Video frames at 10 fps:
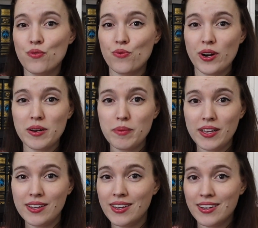
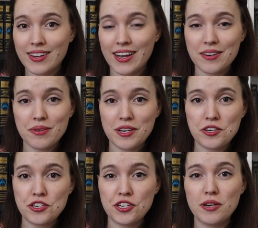frenemy kind of
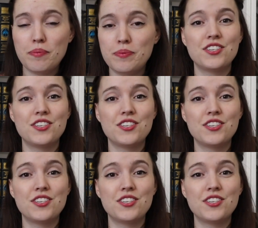relationship.